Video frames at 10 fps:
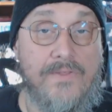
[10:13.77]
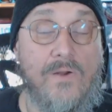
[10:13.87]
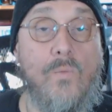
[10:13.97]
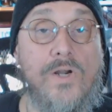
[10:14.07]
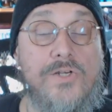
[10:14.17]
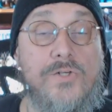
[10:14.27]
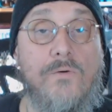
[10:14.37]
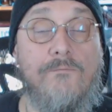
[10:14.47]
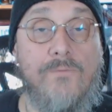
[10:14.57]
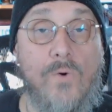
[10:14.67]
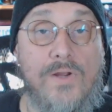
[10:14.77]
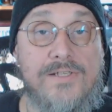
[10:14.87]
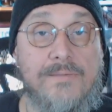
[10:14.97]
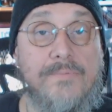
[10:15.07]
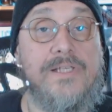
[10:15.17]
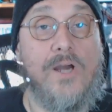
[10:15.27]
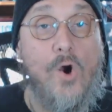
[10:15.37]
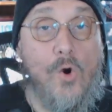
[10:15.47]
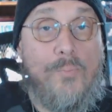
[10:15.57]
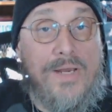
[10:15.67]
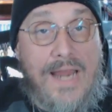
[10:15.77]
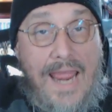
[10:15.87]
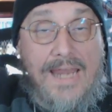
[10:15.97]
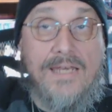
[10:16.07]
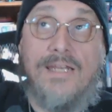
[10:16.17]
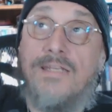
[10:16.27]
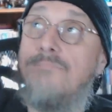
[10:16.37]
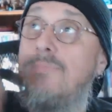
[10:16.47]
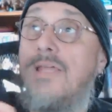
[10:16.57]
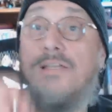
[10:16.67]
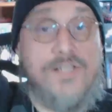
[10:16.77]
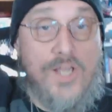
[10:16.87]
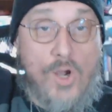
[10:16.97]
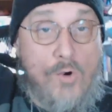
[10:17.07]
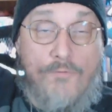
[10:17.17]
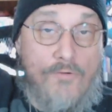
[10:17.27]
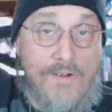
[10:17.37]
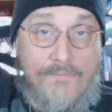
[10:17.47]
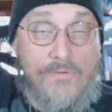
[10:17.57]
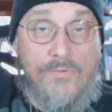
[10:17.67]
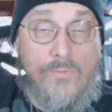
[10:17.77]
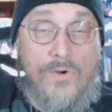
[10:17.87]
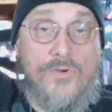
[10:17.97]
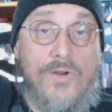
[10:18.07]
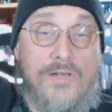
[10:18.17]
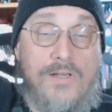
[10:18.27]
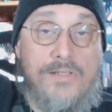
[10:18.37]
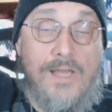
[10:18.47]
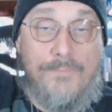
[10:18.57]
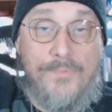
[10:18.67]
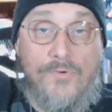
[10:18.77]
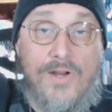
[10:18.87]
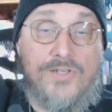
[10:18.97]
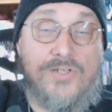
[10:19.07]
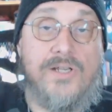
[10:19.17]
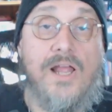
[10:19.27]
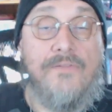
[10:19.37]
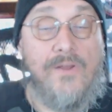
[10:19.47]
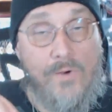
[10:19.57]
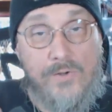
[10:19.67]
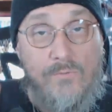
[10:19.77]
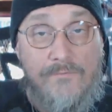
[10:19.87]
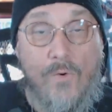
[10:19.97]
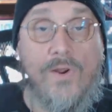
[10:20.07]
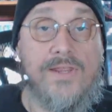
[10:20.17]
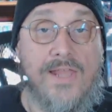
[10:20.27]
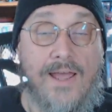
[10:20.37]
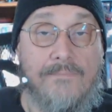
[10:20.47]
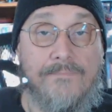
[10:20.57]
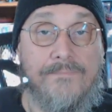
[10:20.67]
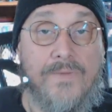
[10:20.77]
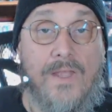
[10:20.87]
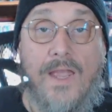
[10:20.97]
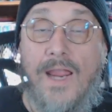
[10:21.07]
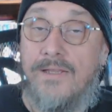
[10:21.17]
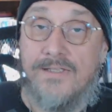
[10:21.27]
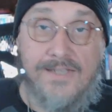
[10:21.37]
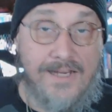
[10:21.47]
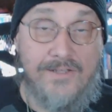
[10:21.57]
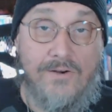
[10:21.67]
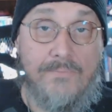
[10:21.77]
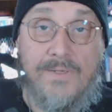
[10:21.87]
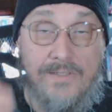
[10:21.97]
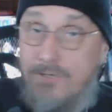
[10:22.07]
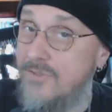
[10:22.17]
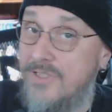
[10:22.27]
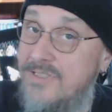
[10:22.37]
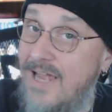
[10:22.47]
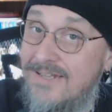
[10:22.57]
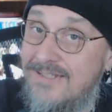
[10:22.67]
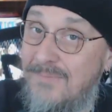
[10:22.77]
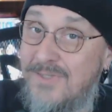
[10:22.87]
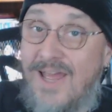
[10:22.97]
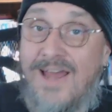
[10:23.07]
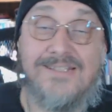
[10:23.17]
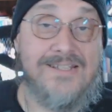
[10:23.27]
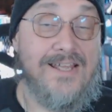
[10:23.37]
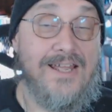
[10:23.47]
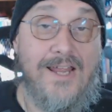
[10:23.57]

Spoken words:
that wanted to avoid some of the open-ended things can go forever and wonder and in the up direction. They wanted to avoid that. And the secondary, I mean, they use the exact same stats.